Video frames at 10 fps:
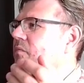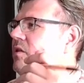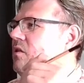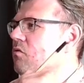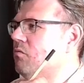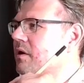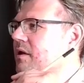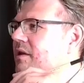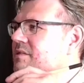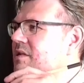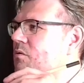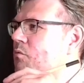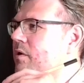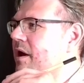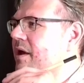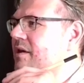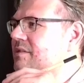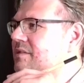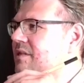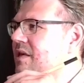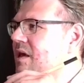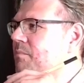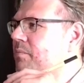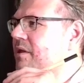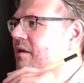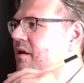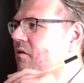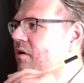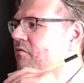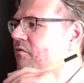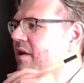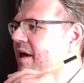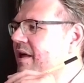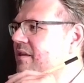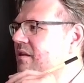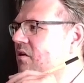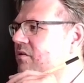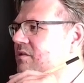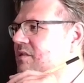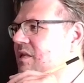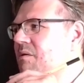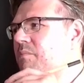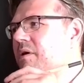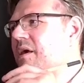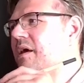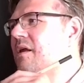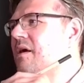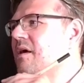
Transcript: Look what it is. We are here steep, then going flat and going steep again.